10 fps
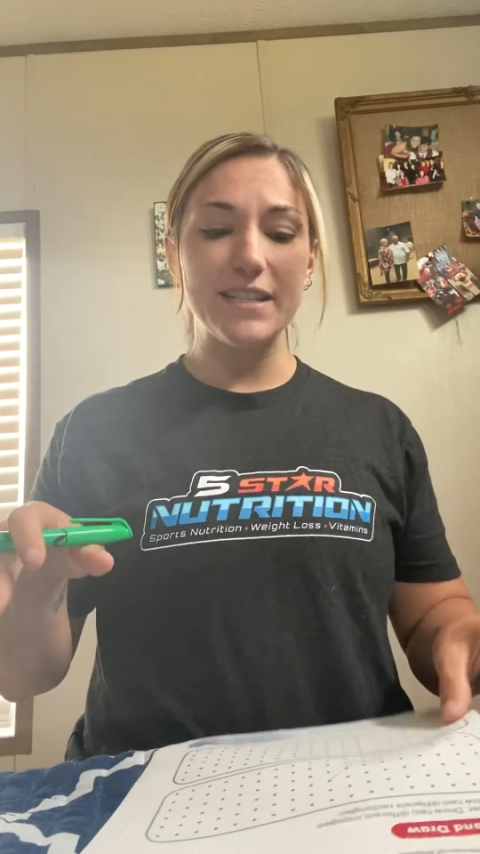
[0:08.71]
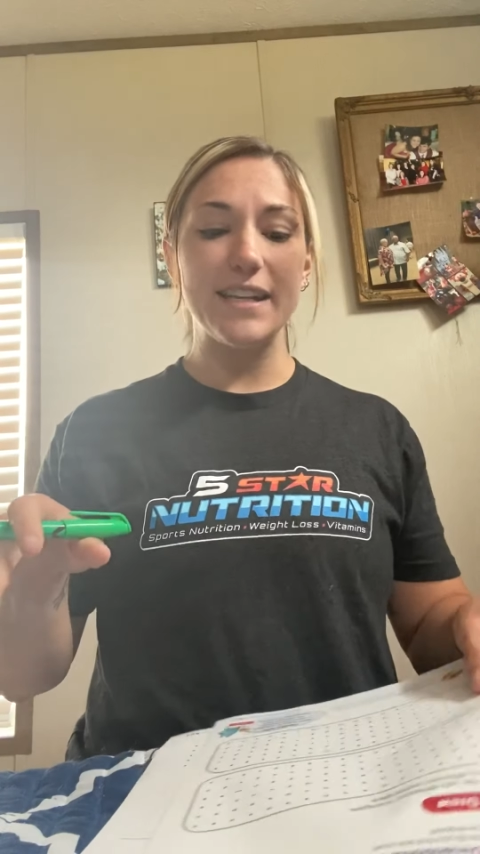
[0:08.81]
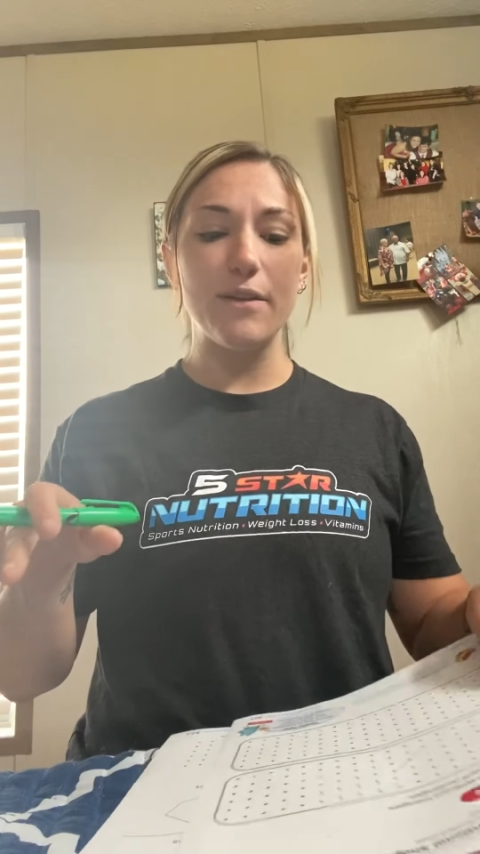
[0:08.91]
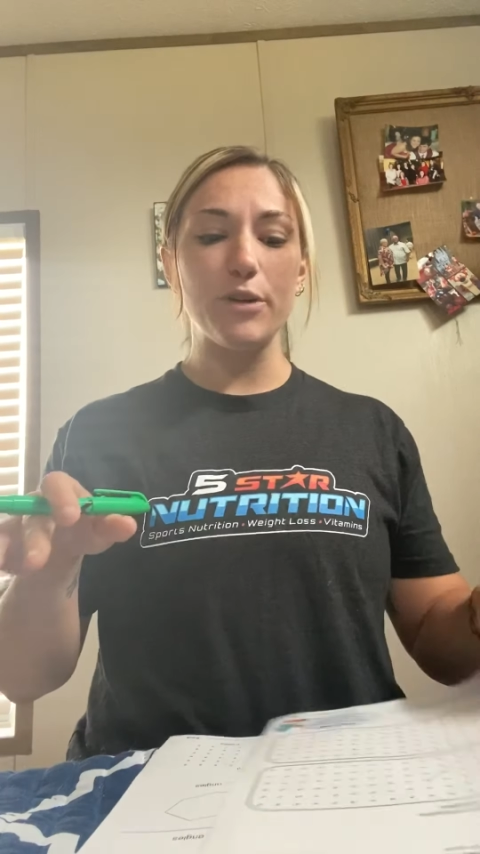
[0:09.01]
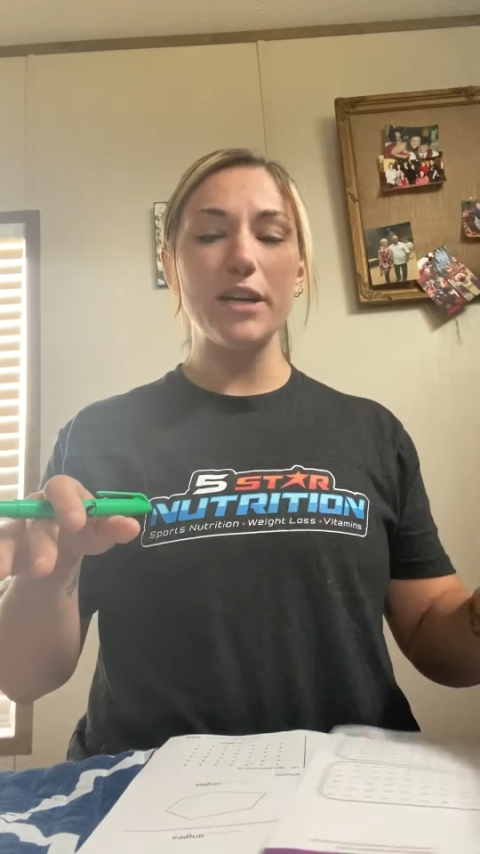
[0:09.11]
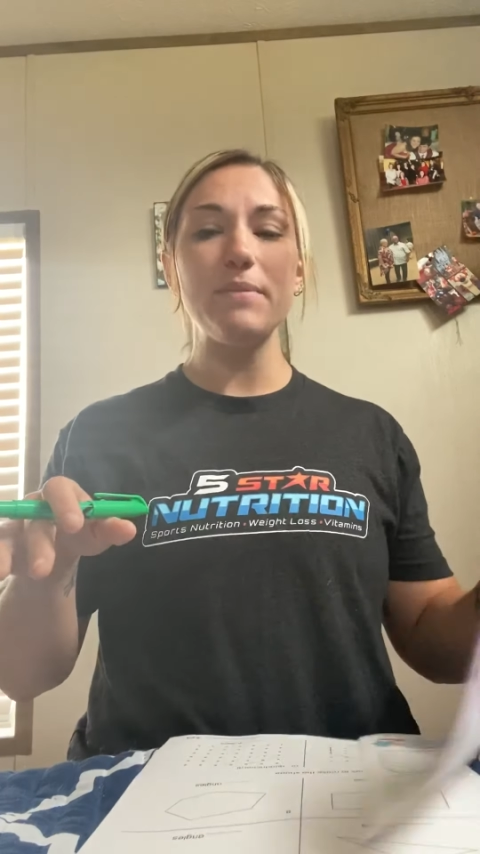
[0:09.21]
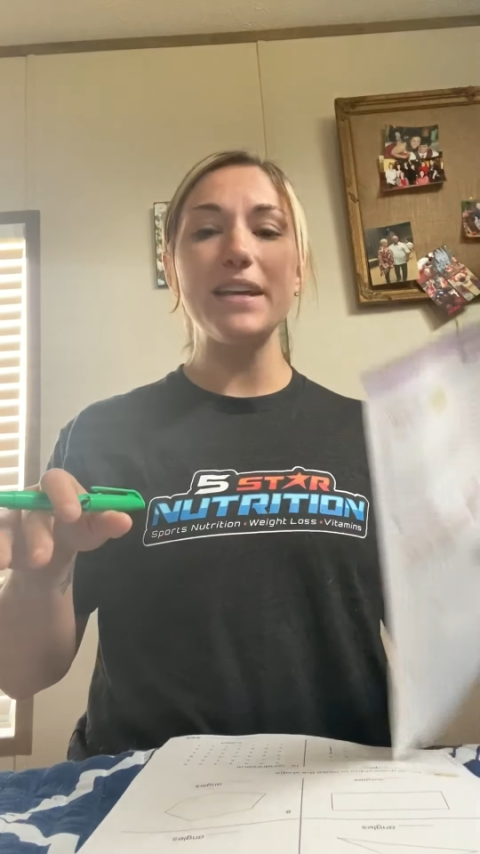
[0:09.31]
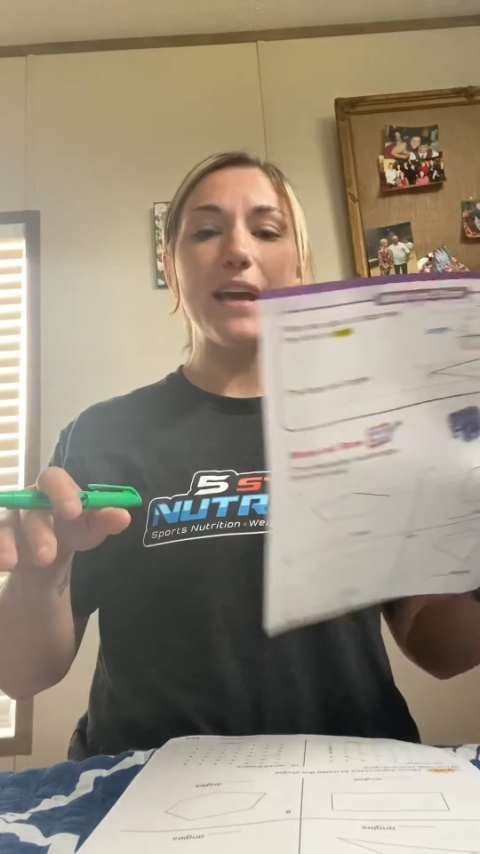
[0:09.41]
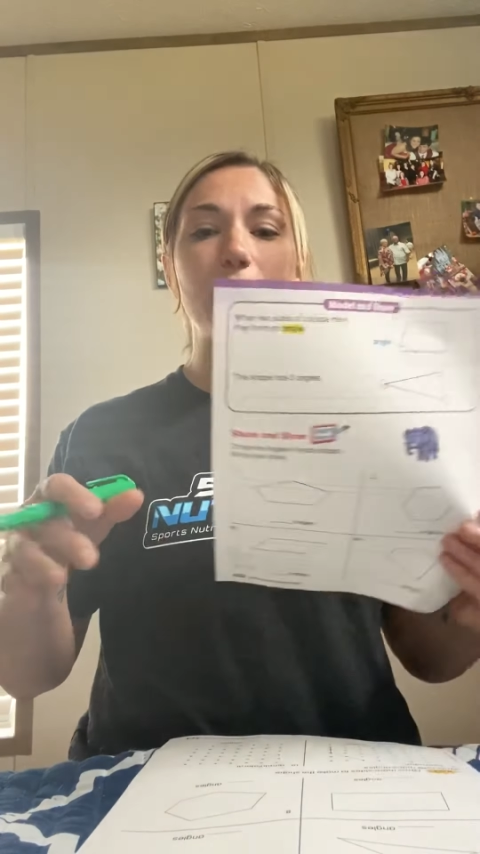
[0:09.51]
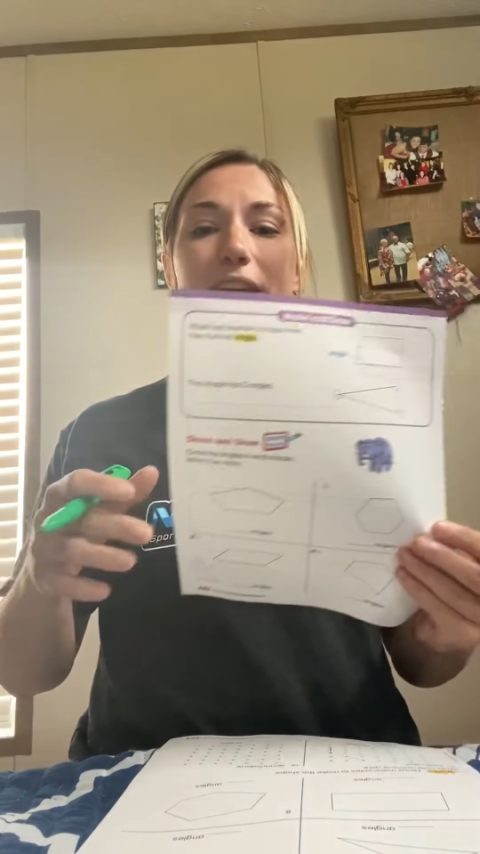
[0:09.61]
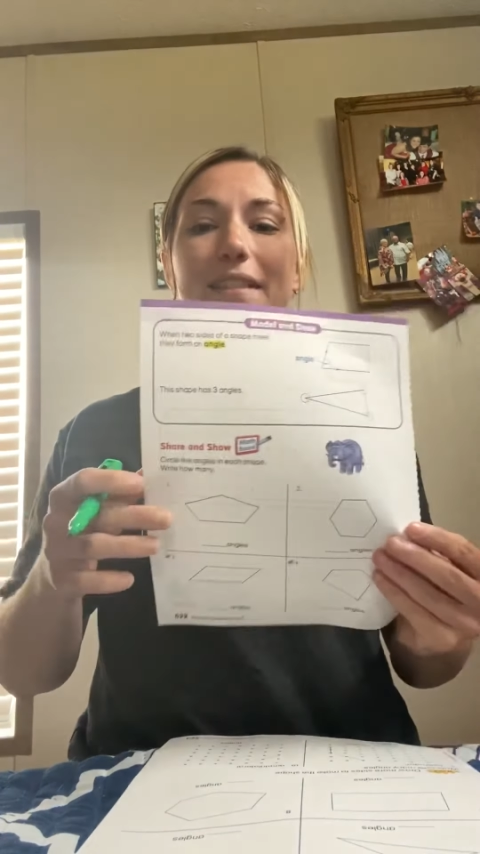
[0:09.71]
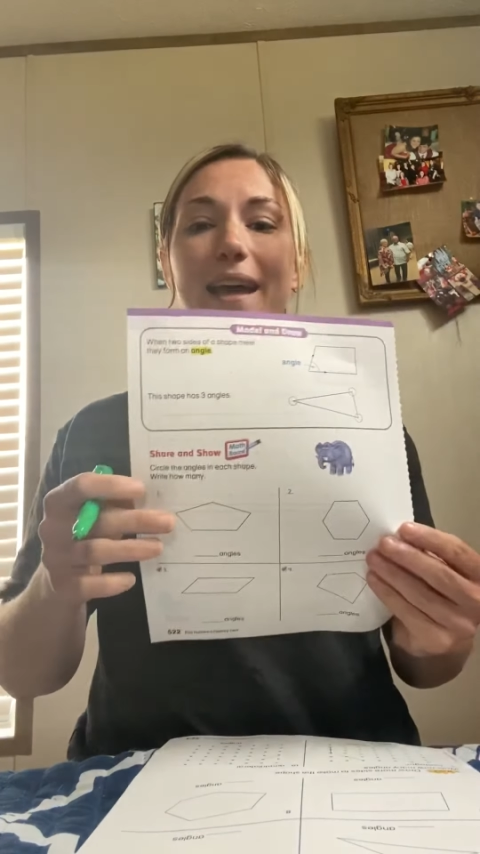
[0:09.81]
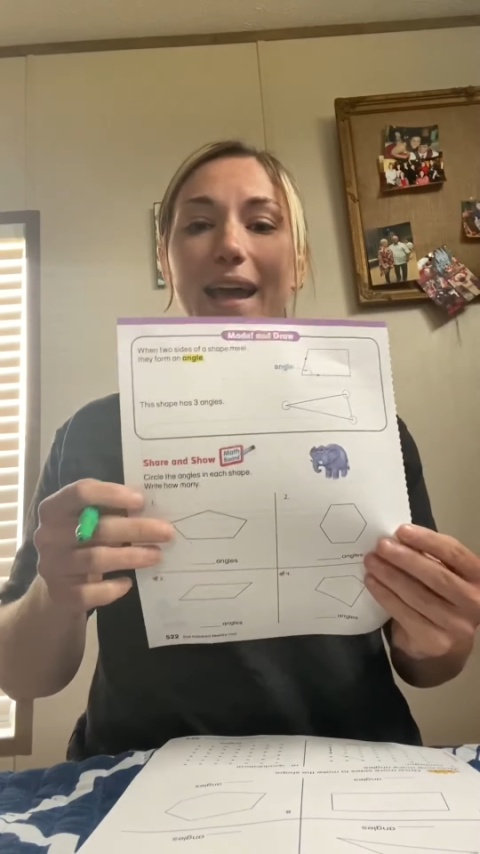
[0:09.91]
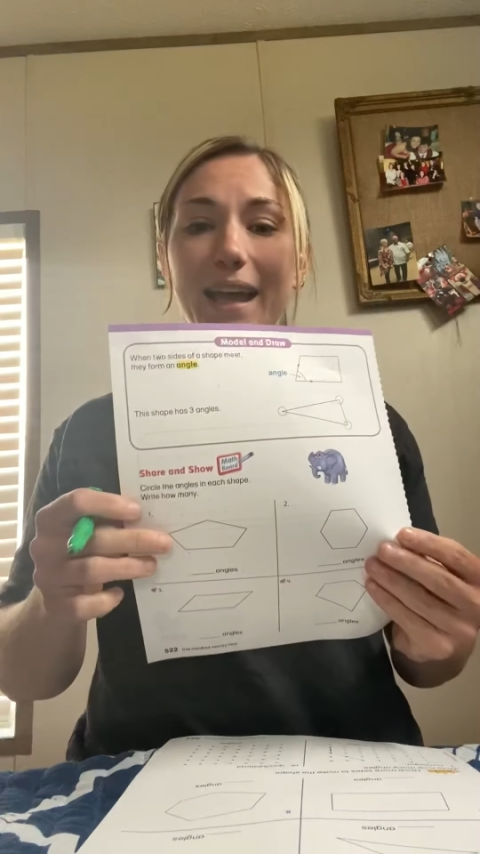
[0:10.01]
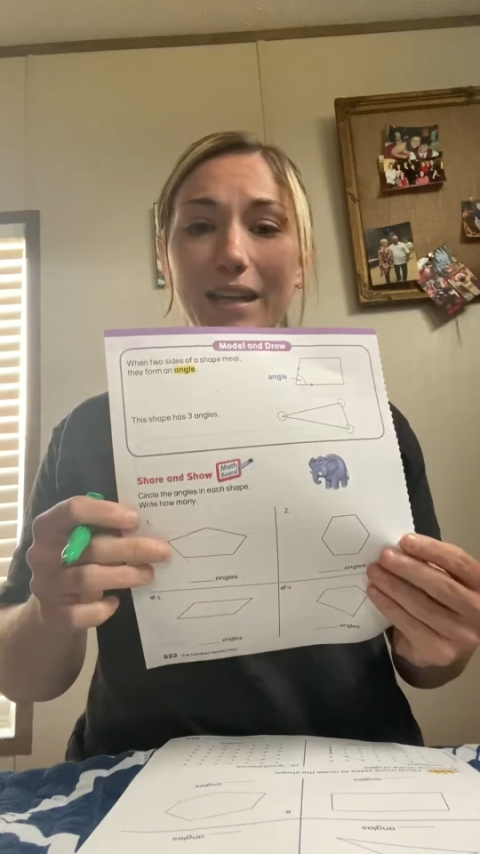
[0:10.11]
Today we're going to be counting
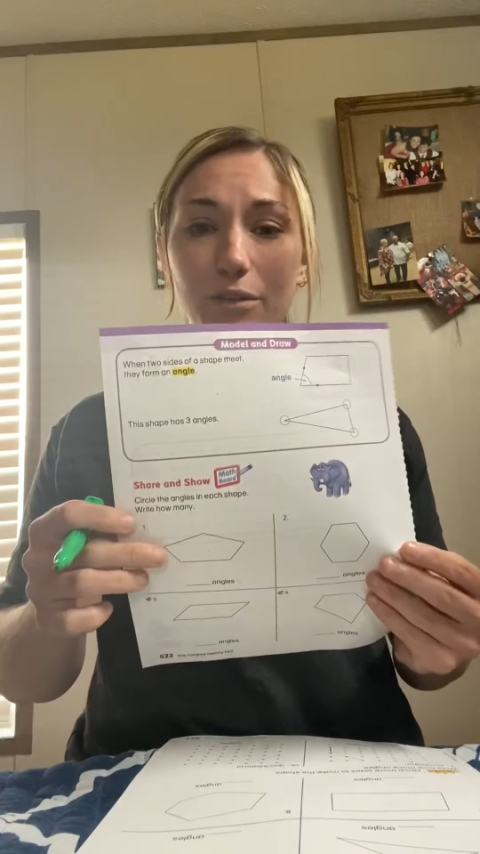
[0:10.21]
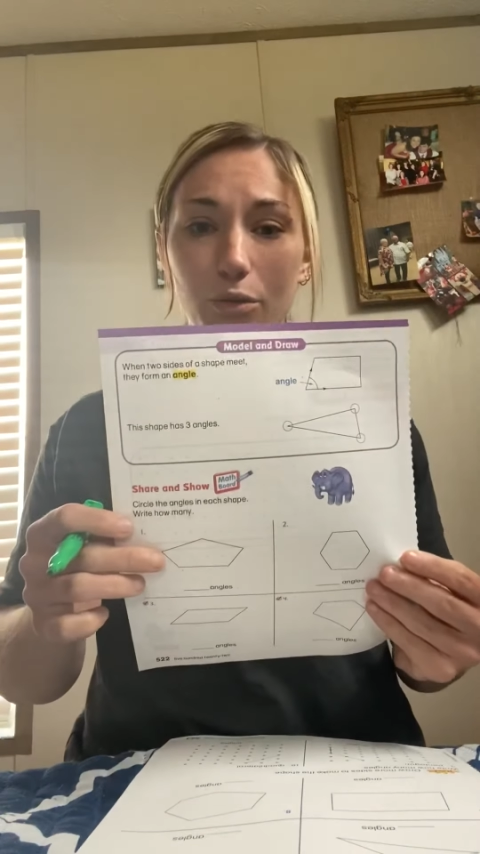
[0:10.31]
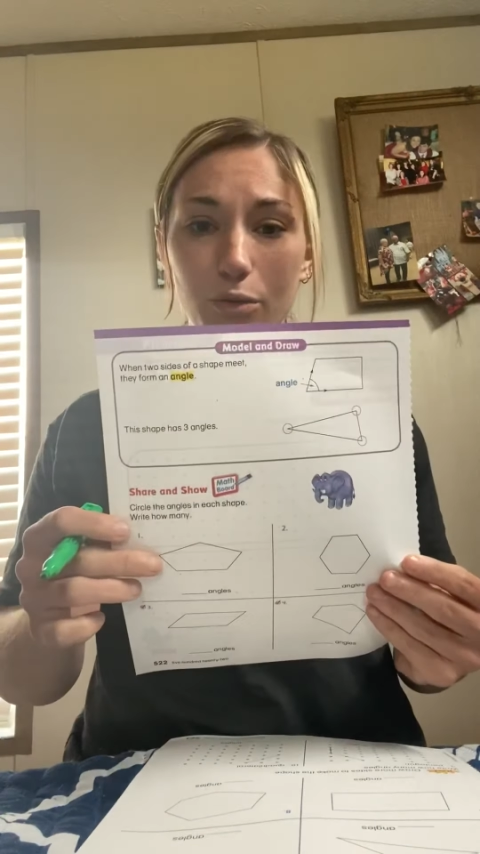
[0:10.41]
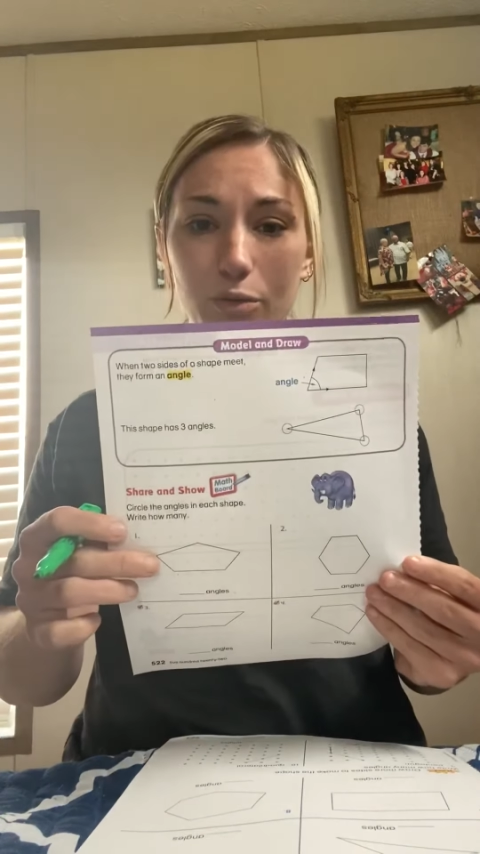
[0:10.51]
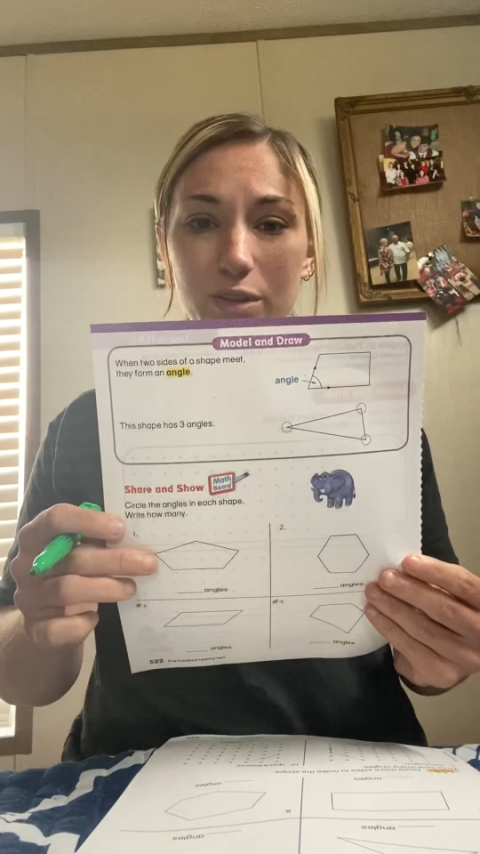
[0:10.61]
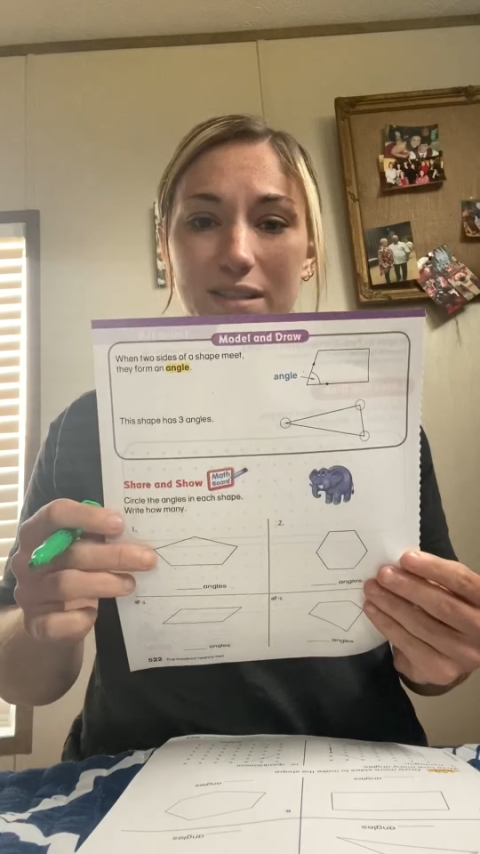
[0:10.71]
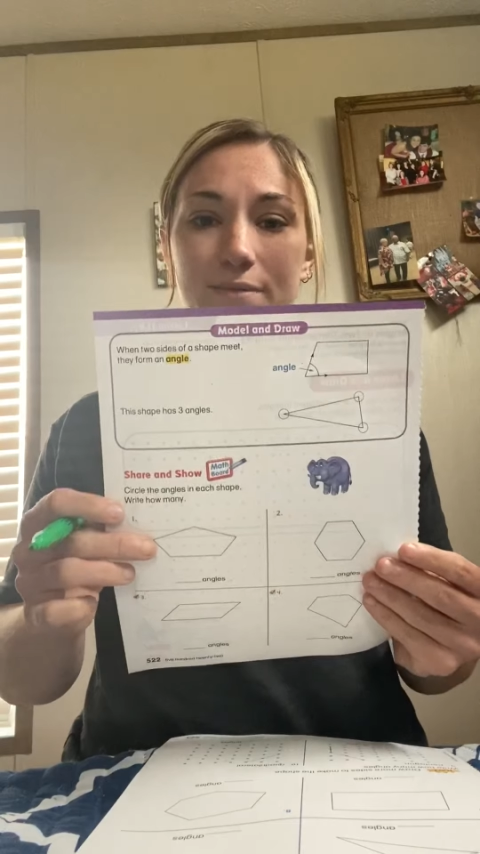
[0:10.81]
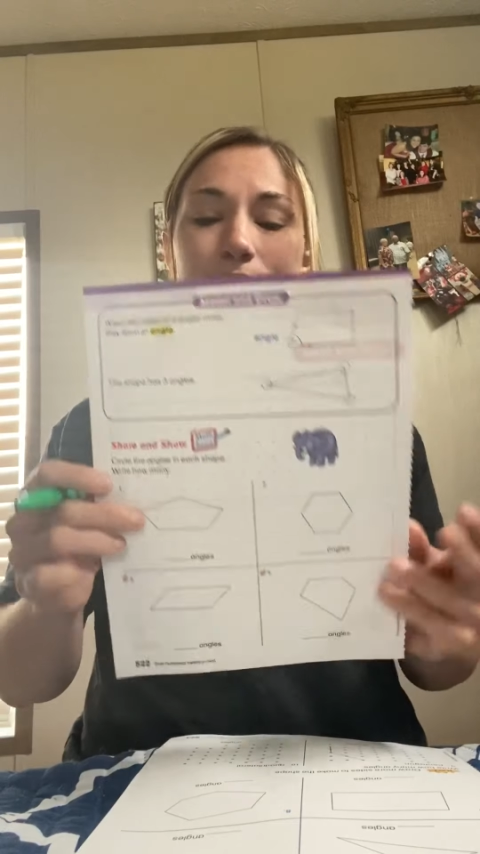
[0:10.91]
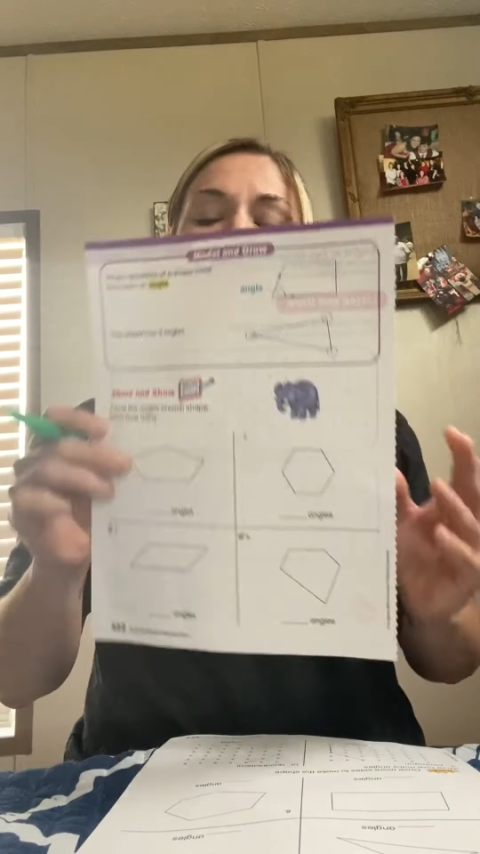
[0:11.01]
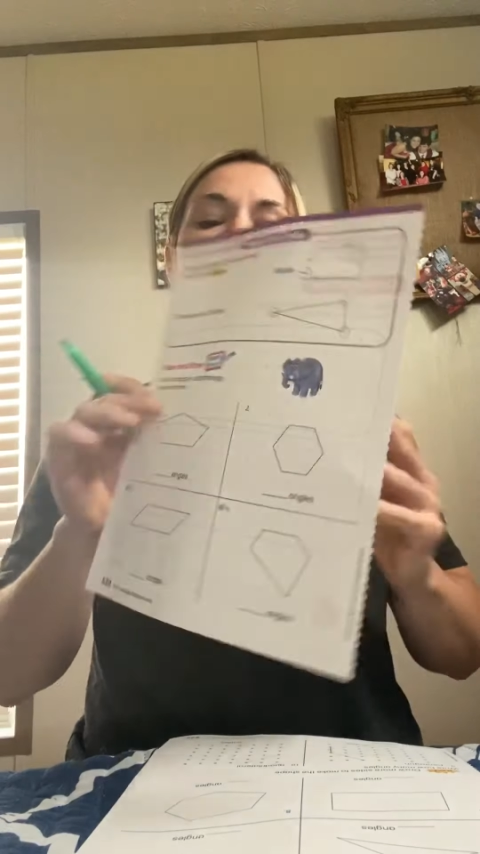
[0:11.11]
the angles